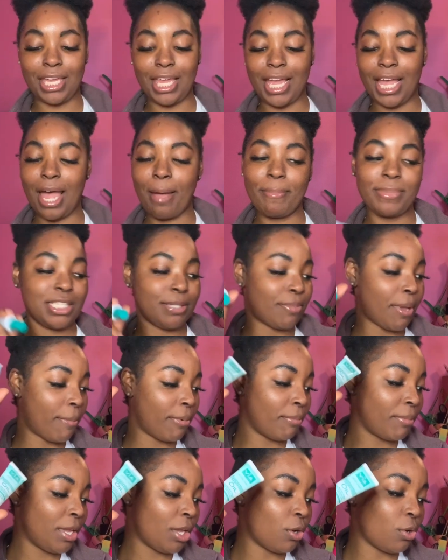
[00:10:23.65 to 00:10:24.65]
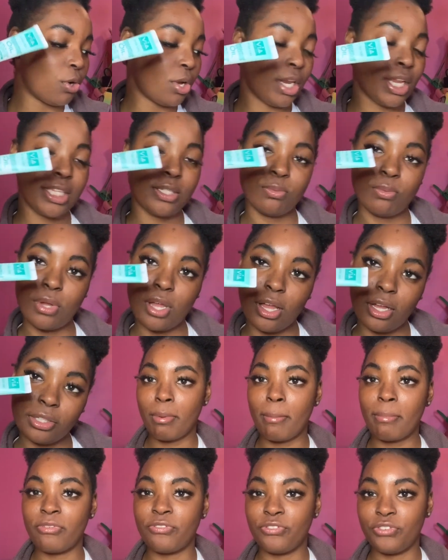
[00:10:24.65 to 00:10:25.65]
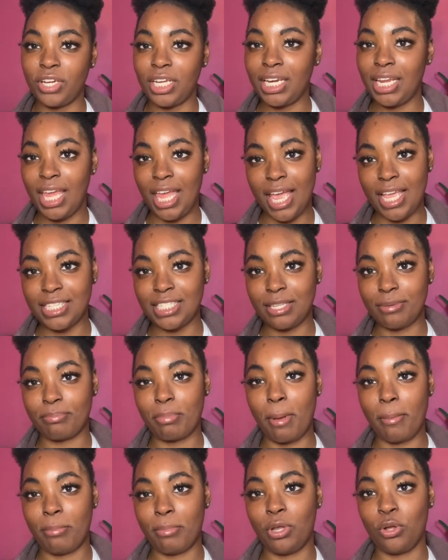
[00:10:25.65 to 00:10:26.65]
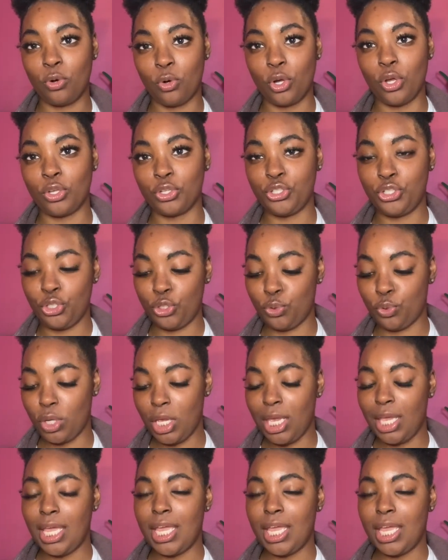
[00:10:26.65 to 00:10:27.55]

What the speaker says: I got some peppermint oil as well. My friend had some peppermint oil, too.